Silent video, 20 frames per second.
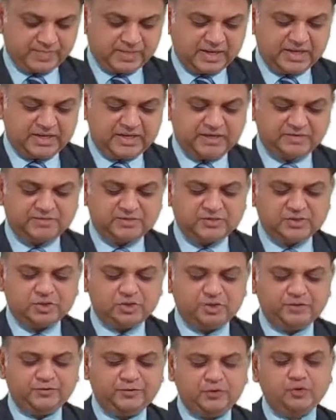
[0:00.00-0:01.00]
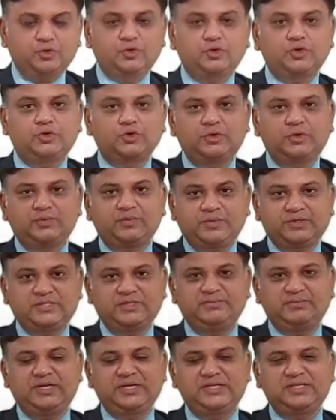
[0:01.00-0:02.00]
I request all of you to go through the question,
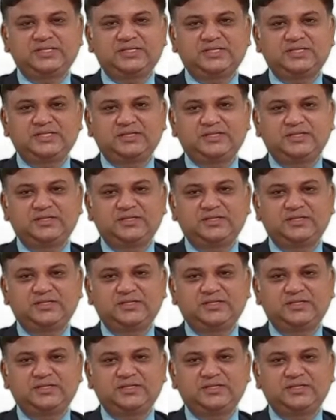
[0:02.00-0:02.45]
please.